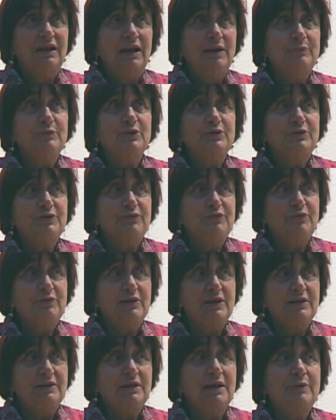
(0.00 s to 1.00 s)
I'm not
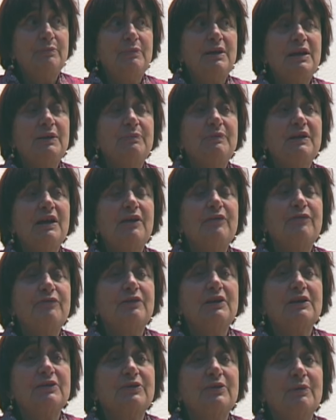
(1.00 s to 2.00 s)
afraid, and maybe I
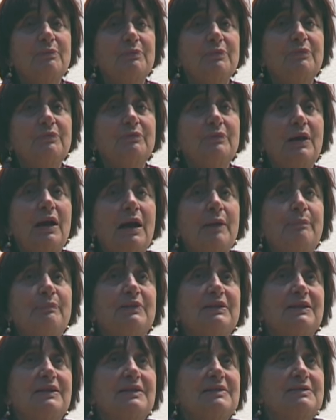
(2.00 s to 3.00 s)
feel some
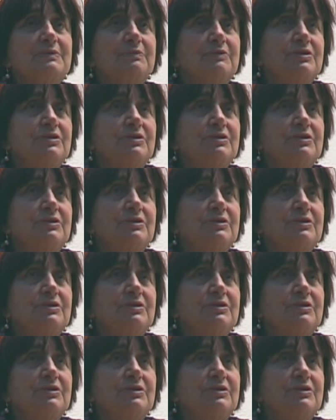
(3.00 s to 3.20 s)
happiness,